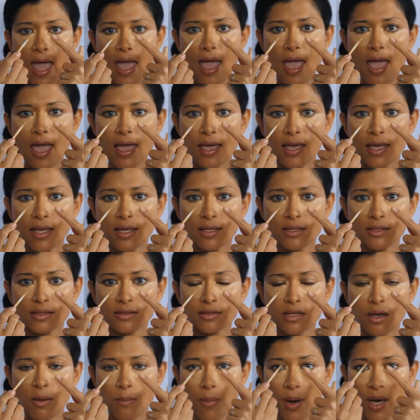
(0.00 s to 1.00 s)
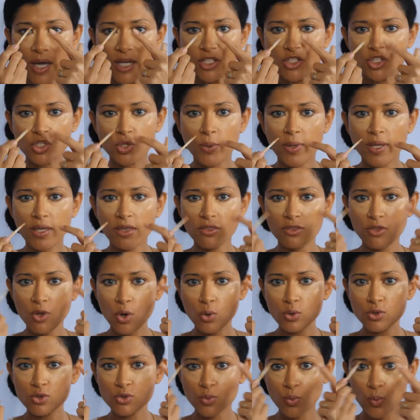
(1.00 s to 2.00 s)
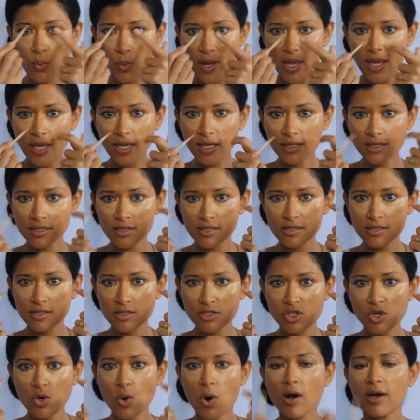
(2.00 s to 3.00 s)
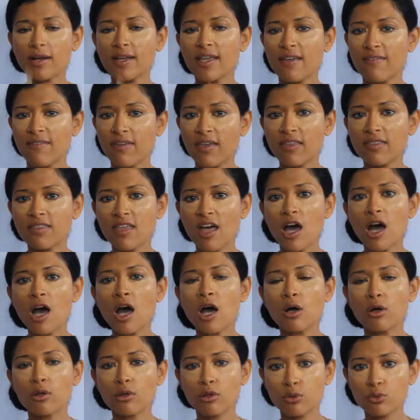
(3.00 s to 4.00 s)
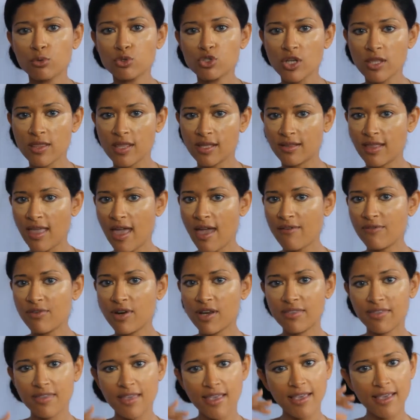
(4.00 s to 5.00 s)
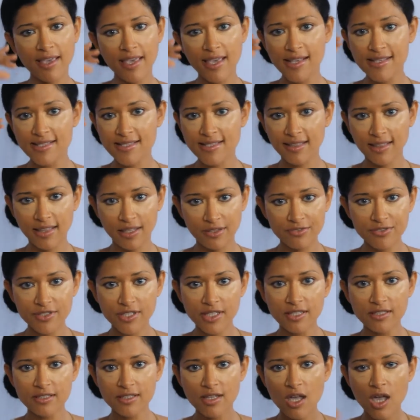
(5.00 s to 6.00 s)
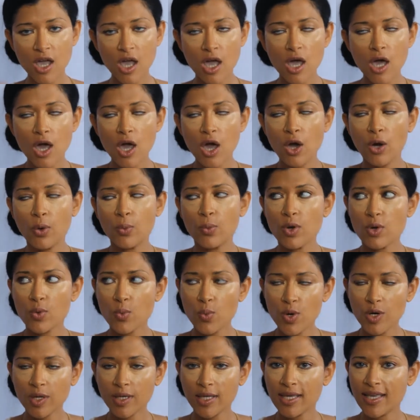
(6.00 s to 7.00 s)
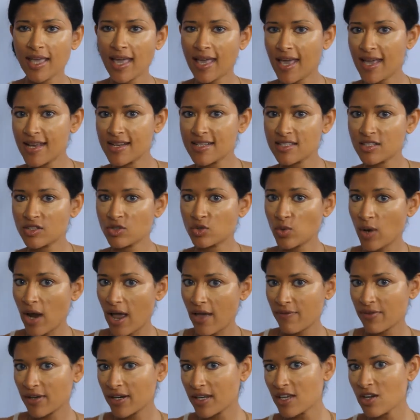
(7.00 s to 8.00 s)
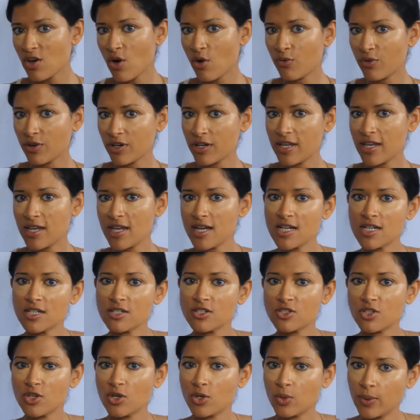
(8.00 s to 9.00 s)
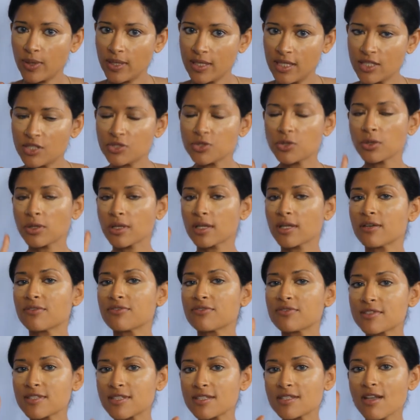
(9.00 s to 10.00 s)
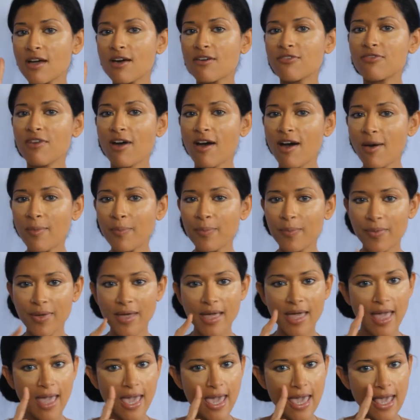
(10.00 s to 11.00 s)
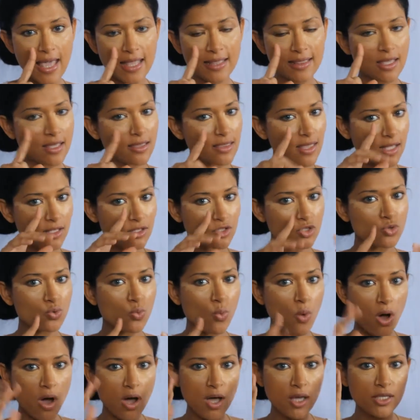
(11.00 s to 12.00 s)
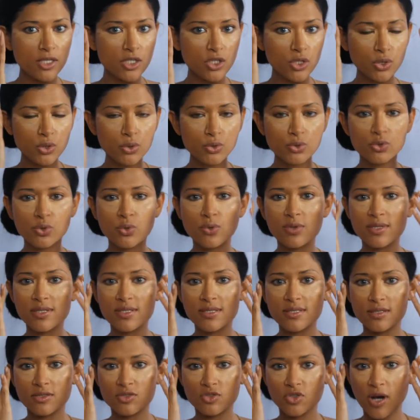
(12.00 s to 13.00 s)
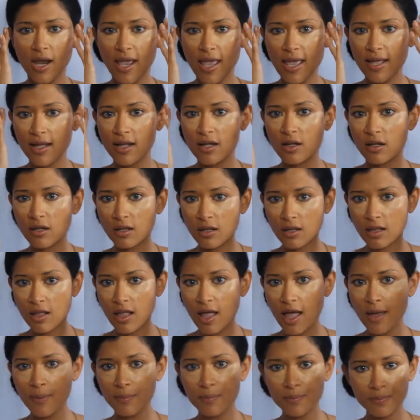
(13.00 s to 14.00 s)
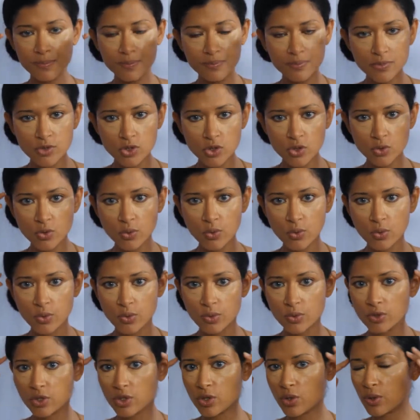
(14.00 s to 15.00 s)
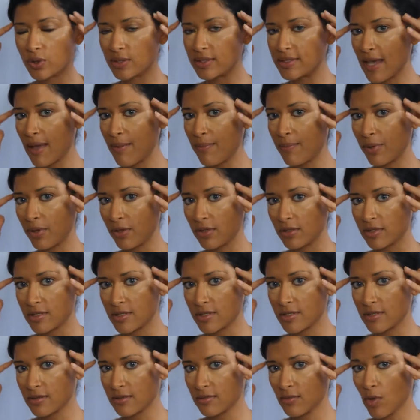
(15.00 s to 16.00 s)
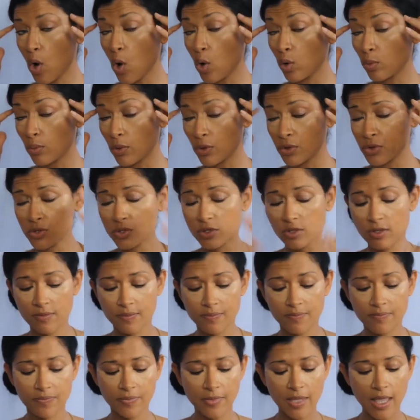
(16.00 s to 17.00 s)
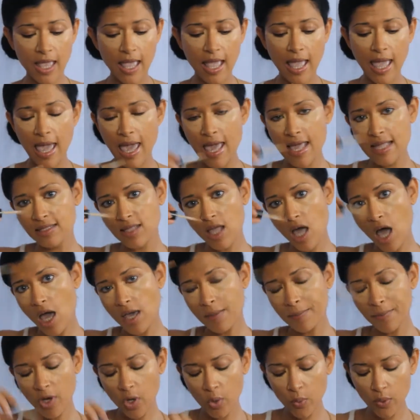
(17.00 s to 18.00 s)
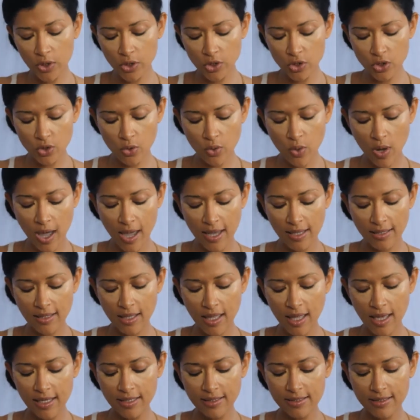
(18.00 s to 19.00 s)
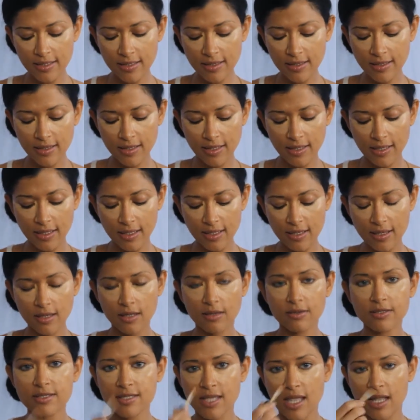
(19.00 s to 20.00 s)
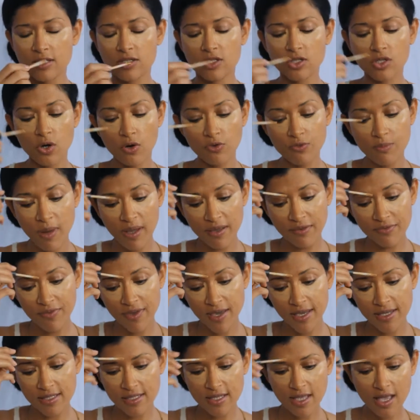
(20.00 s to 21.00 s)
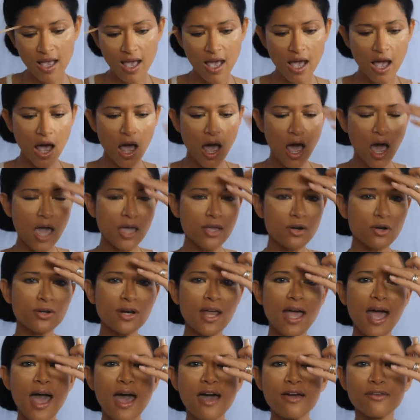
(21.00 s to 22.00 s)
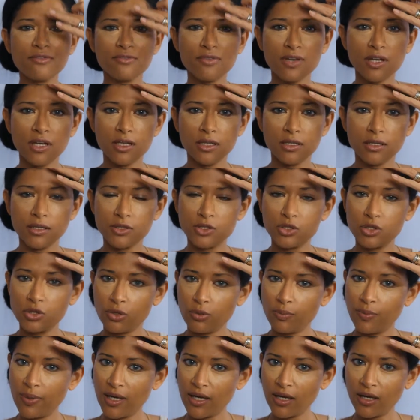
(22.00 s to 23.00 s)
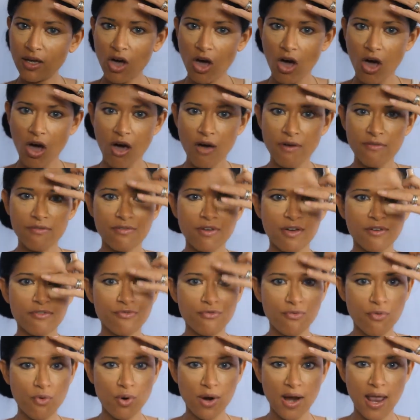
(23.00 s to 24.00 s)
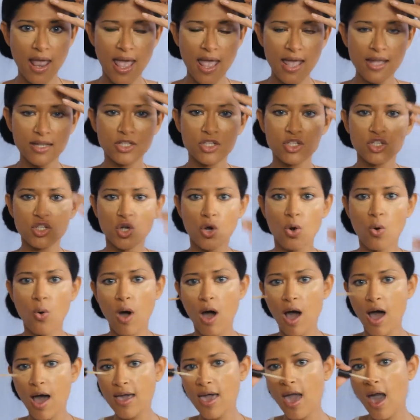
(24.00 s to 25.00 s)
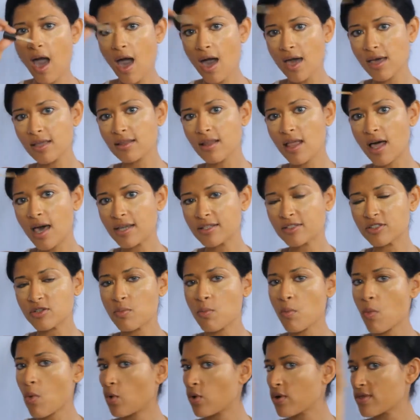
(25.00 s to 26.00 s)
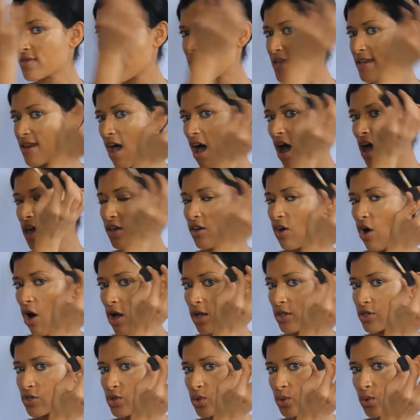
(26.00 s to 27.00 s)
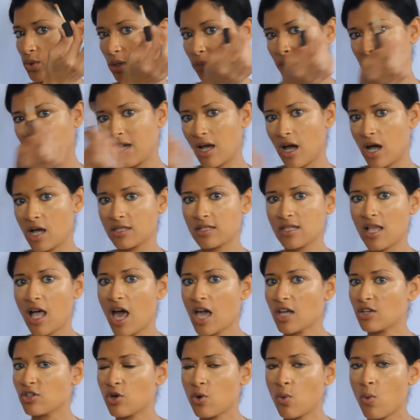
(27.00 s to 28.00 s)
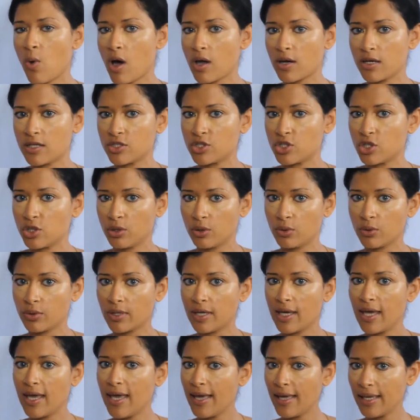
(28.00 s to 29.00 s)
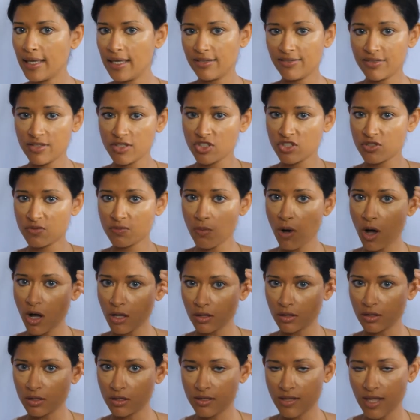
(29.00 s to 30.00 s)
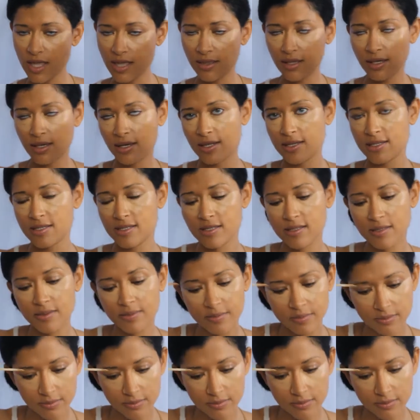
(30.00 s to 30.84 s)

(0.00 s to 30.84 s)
And by doing those wings, you are giving the illusion that everything is lifted. We're working against gravity over here, so we need to lift stuff up, and that's why you do this triangle up to your temples, almost. And I'm going to highlight the center of my face. I don't have too big of a forehead, so I highlight more than I contour because I don't want it to look even smaller than it is.